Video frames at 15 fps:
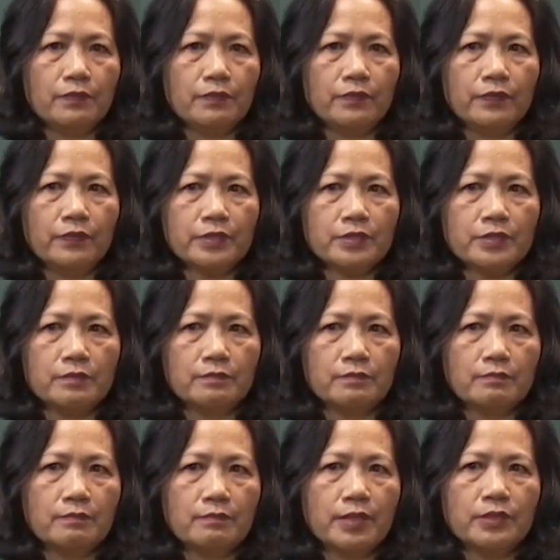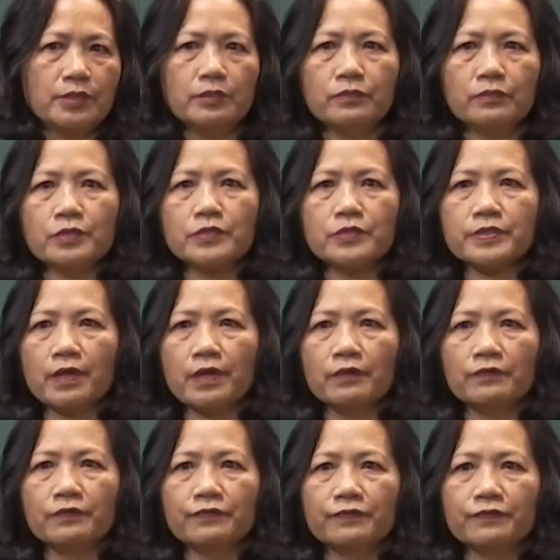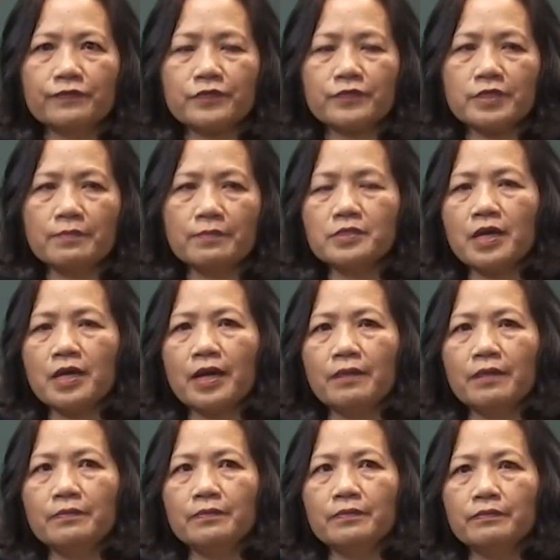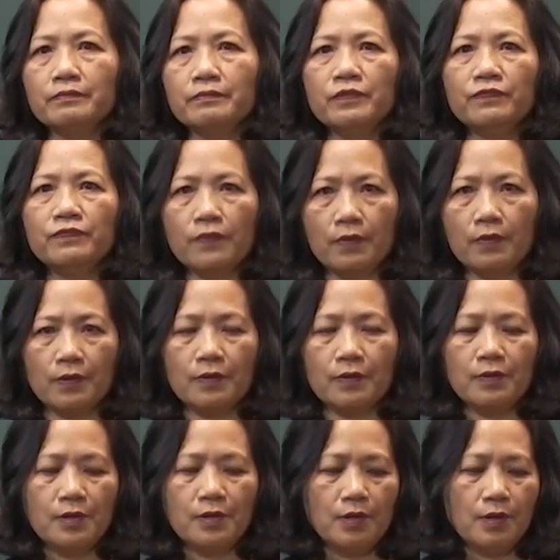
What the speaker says: written by you yourself sometime before,